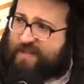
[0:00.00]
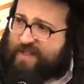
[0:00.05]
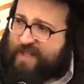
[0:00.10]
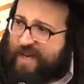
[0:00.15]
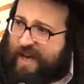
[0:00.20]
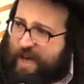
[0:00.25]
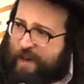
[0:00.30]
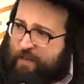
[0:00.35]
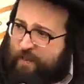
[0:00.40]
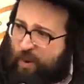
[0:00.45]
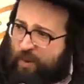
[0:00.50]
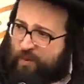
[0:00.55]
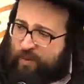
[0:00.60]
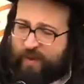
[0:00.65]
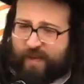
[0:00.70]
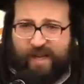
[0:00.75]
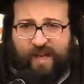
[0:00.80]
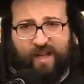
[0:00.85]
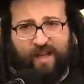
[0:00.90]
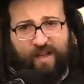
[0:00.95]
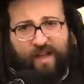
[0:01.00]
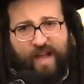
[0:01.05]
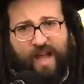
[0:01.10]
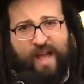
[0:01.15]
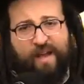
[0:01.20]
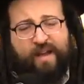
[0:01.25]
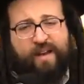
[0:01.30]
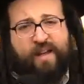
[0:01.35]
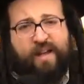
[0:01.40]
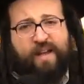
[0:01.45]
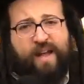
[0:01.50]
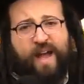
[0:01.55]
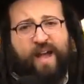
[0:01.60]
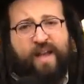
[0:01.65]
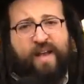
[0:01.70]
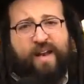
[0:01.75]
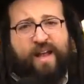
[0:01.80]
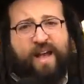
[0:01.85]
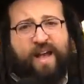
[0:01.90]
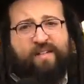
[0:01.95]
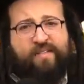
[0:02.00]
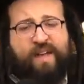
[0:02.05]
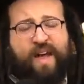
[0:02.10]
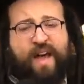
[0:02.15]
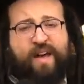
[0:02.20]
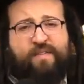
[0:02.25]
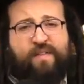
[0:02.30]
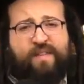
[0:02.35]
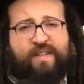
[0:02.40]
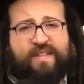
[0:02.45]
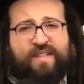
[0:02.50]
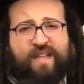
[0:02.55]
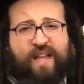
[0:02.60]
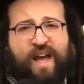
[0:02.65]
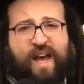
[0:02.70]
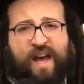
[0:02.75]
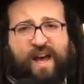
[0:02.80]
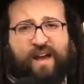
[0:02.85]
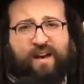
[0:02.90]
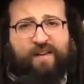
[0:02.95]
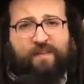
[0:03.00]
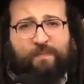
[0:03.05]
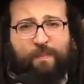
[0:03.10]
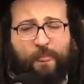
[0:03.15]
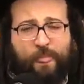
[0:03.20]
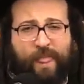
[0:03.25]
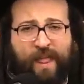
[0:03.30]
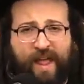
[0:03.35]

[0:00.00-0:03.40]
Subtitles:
schar, both I'm gonna have half of the schar